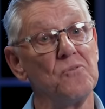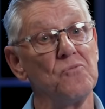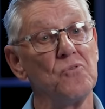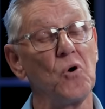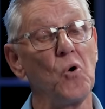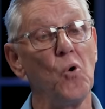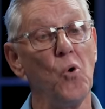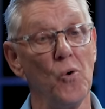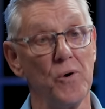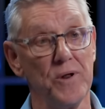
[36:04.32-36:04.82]

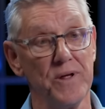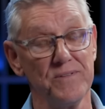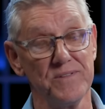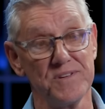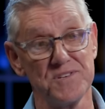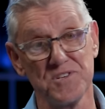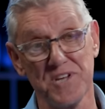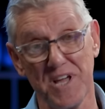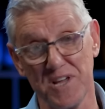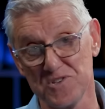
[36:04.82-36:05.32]
recording
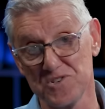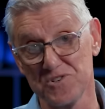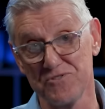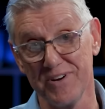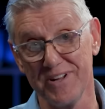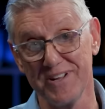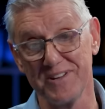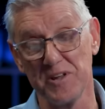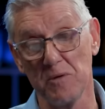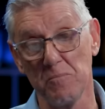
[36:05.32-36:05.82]
this
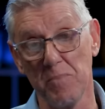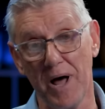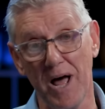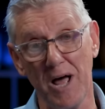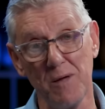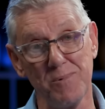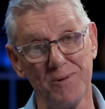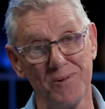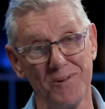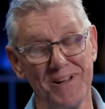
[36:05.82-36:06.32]
history in the
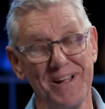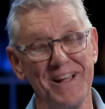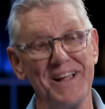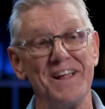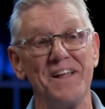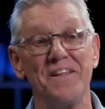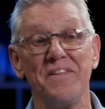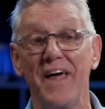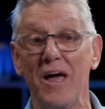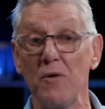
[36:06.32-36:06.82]
Bible,
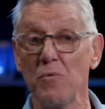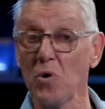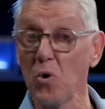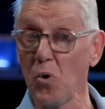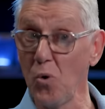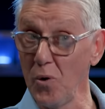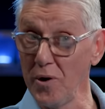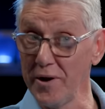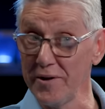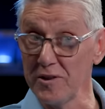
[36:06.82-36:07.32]
they were
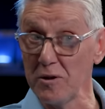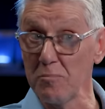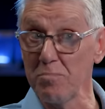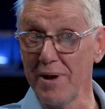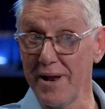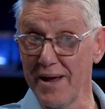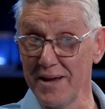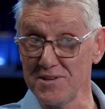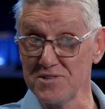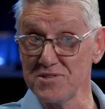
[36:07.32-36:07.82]
calling the
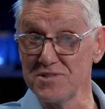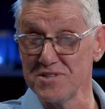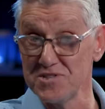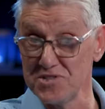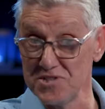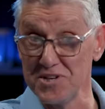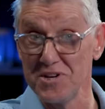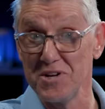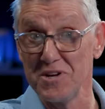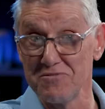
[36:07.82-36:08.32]
place the
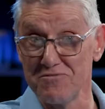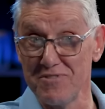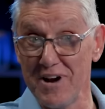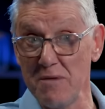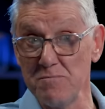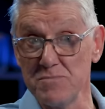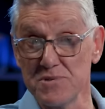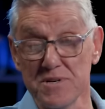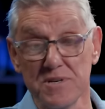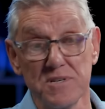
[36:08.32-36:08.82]
city of
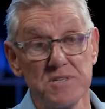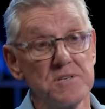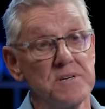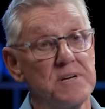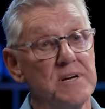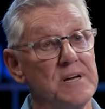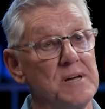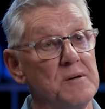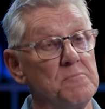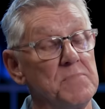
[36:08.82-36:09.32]
Ramses
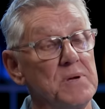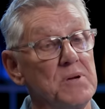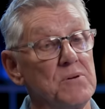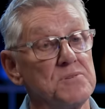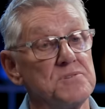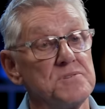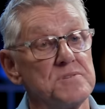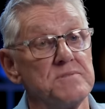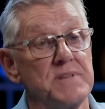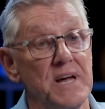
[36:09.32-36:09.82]

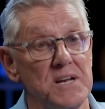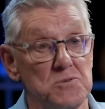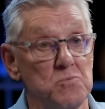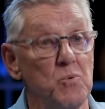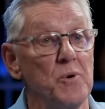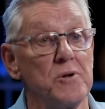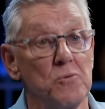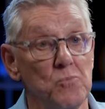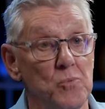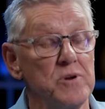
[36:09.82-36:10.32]
because that's
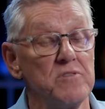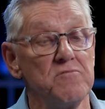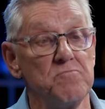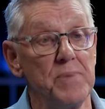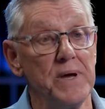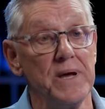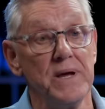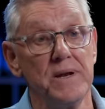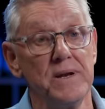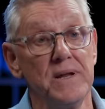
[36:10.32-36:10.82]
what it would have
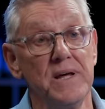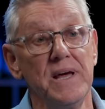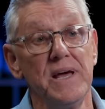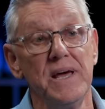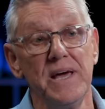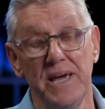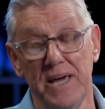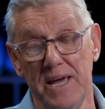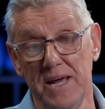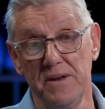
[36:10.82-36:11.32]
been
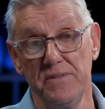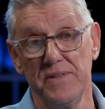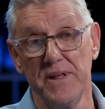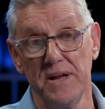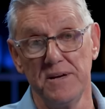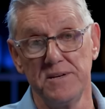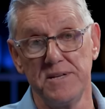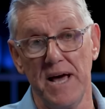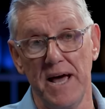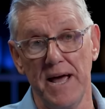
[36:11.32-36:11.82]
in
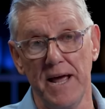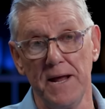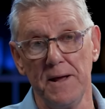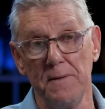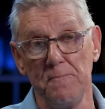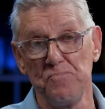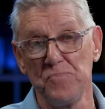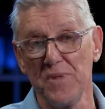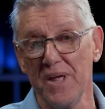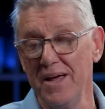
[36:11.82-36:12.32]
their day.
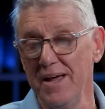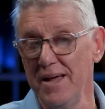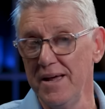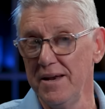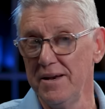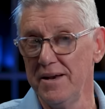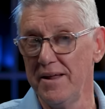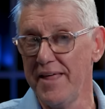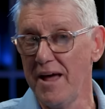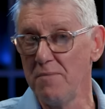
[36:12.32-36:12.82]

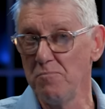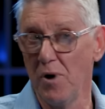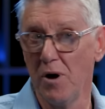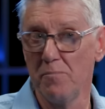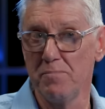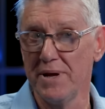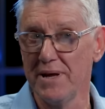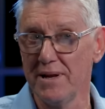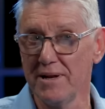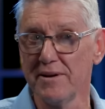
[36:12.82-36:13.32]
Now, that
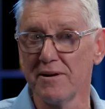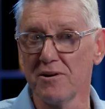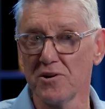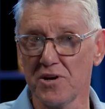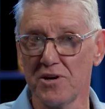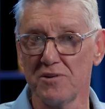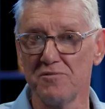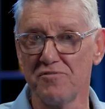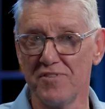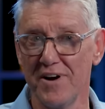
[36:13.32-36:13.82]
might be a little
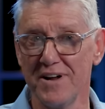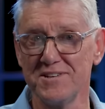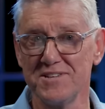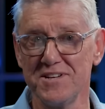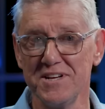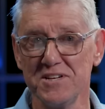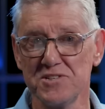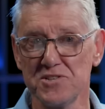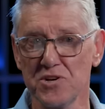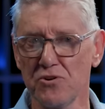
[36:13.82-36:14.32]

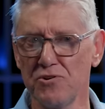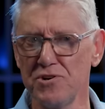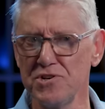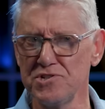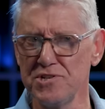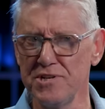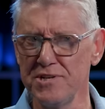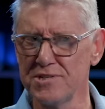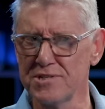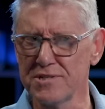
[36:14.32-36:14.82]
confronting to
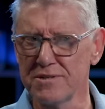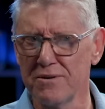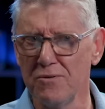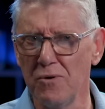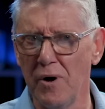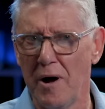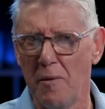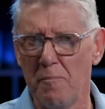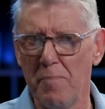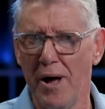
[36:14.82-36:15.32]
Christians.
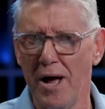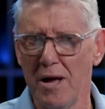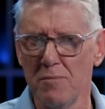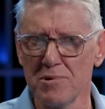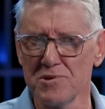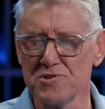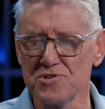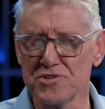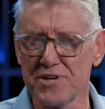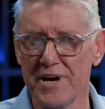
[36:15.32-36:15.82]
Oh, our
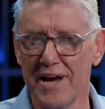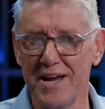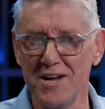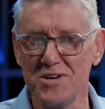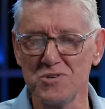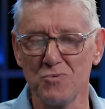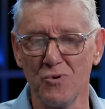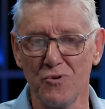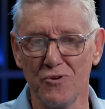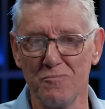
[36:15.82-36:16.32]
Bible's
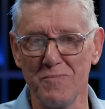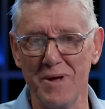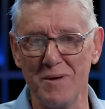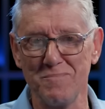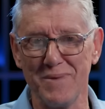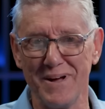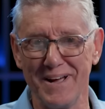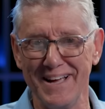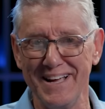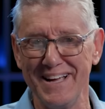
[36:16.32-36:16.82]
change. Well,
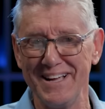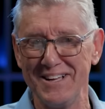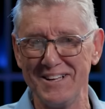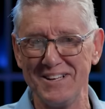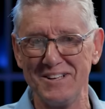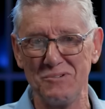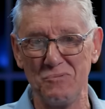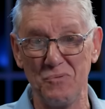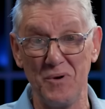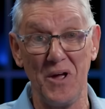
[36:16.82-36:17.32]
remember,
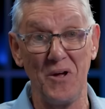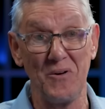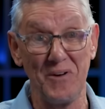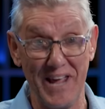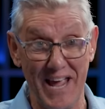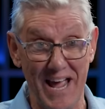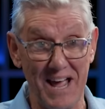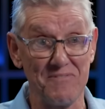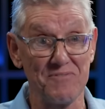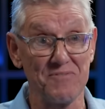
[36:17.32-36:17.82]
we
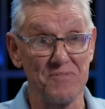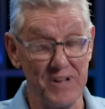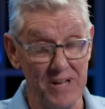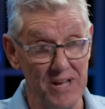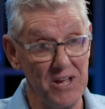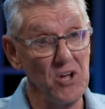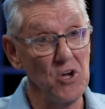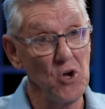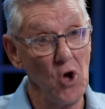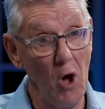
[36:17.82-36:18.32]
only have
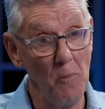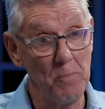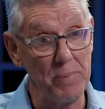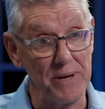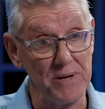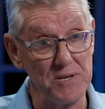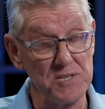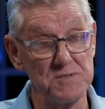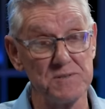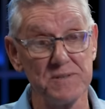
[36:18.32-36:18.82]

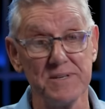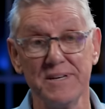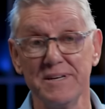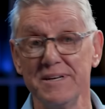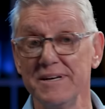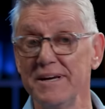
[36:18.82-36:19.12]
copies,